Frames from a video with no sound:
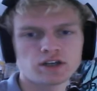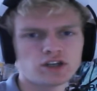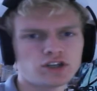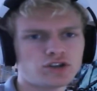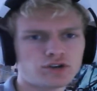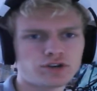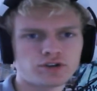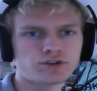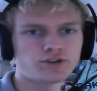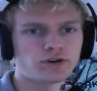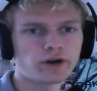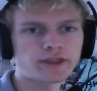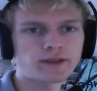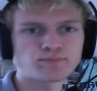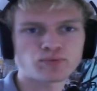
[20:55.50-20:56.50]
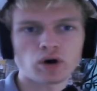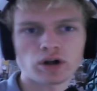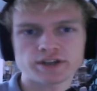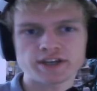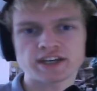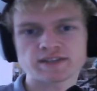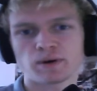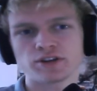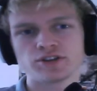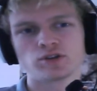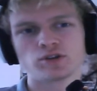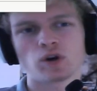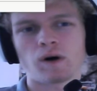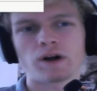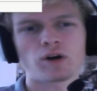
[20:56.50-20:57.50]
You hit the broadcast button. You
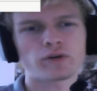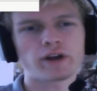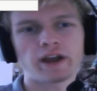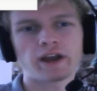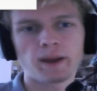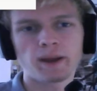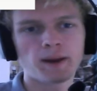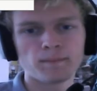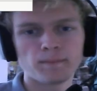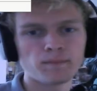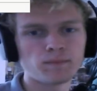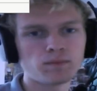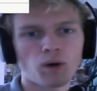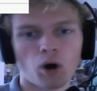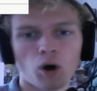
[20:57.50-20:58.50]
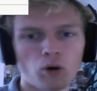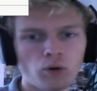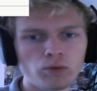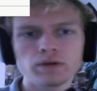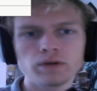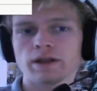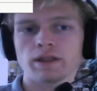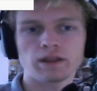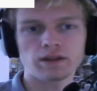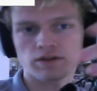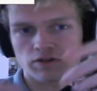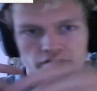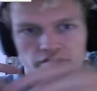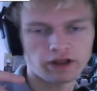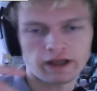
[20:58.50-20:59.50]
go on. Okay. Own,
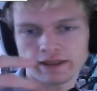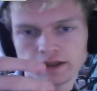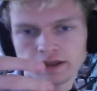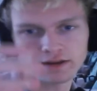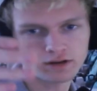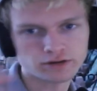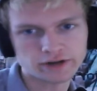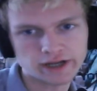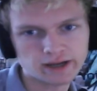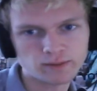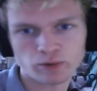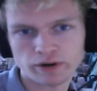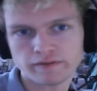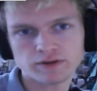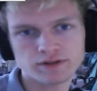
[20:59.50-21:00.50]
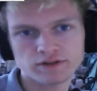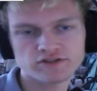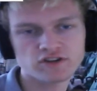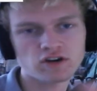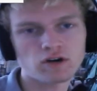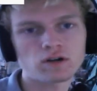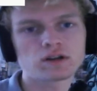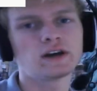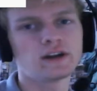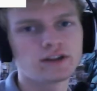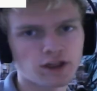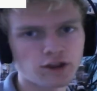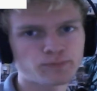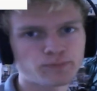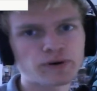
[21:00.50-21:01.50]
and then your name, whatever it's called.
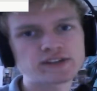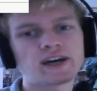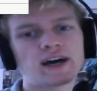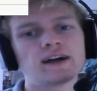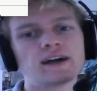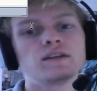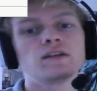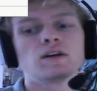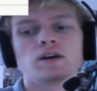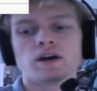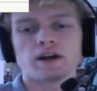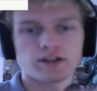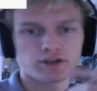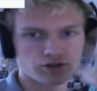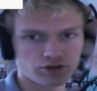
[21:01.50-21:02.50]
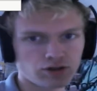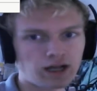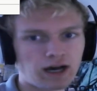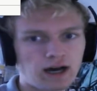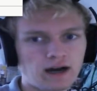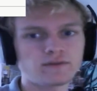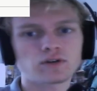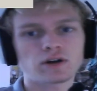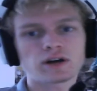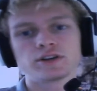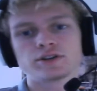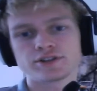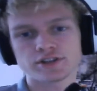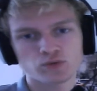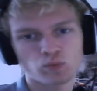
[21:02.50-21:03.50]
Then you press that. You're live. Okay.
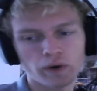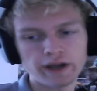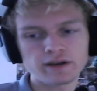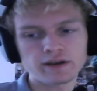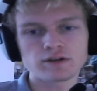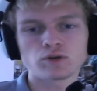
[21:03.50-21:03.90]
You just wait. You